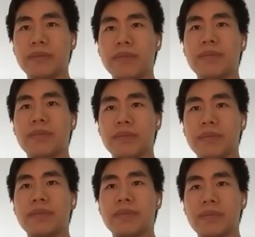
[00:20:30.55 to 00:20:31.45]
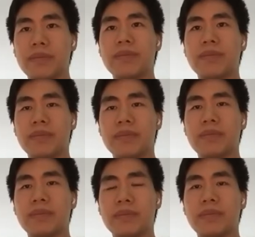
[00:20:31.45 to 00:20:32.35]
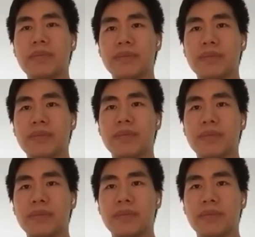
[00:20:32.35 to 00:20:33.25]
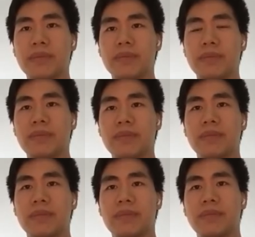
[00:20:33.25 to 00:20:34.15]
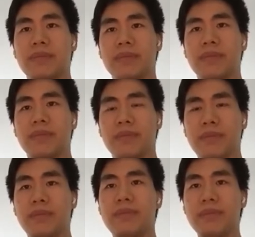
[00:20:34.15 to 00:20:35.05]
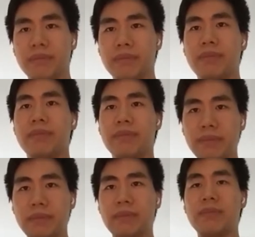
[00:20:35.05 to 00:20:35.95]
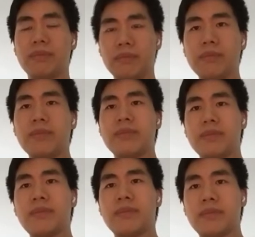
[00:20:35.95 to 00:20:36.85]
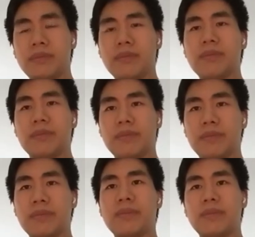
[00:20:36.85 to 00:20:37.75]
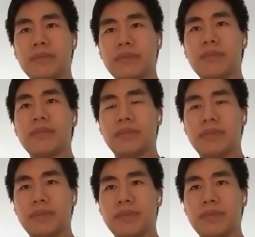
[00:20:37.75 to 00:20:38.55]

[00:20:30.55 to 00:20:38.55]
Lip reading: [no speech]